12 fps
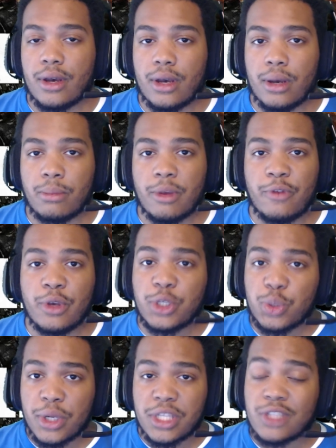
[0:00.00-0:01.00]
If you
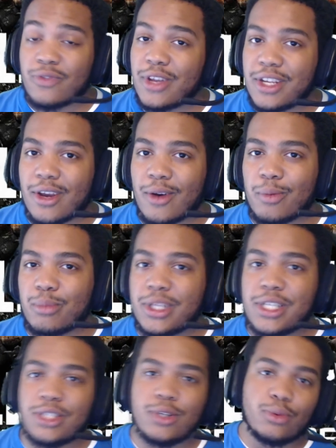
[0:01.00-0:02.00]
enjoyed this video, please
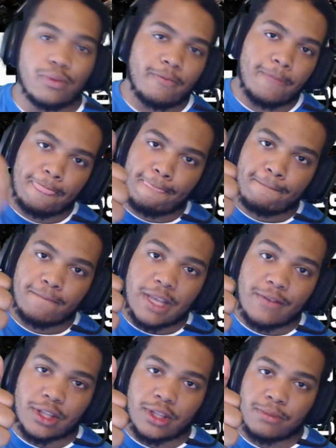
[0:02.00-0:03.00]
do give it
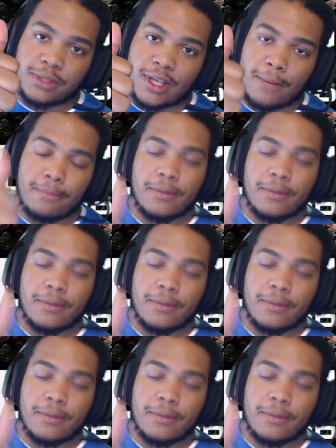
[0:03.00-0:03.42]
a thumbs up.